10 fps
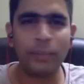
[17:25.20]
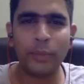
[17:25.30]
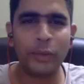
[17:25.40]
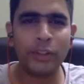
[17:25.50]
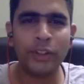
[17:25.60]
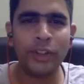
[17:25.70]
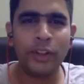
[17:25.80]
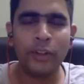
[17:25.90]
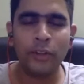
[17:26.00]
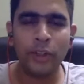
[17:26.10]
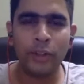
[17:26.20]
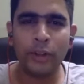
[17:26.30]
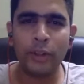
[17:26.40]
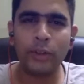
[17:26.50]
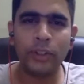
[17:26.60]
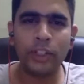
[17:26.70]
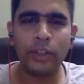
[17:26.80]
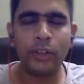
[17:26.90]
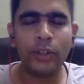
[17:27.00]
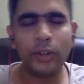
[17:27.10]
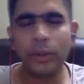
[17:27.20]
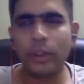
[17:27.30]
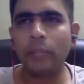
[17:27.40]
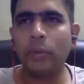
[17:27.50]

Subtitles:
inputs. Whenever you look at it, you have to keep